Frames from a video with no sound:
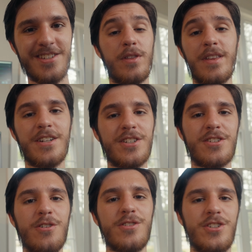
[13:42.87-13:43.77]
So I think that just
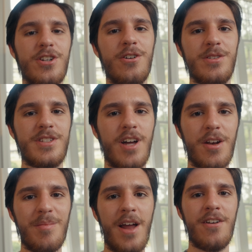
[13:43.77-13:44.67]
goes to show it's not
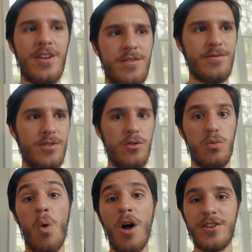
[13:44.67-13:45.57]
a matter if you
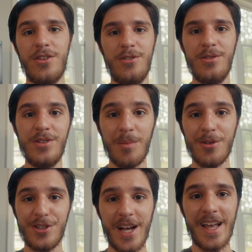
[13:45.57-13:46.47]
want to
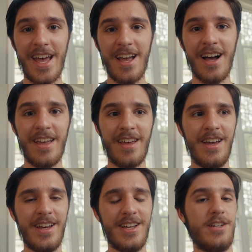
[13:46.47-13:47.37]
double check AI,
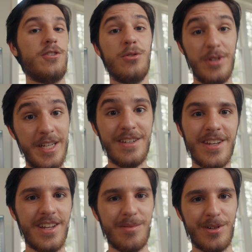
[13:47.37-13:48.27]
you need to
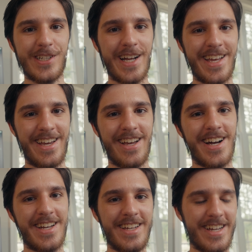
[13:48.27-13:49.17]
double check
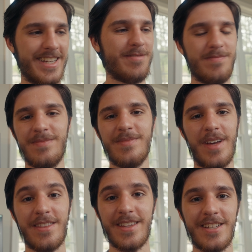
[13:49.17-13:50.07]
AI, and
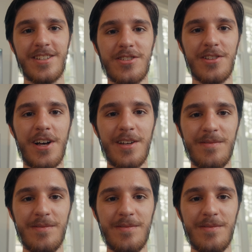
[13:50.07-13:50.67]
I think that says a lot.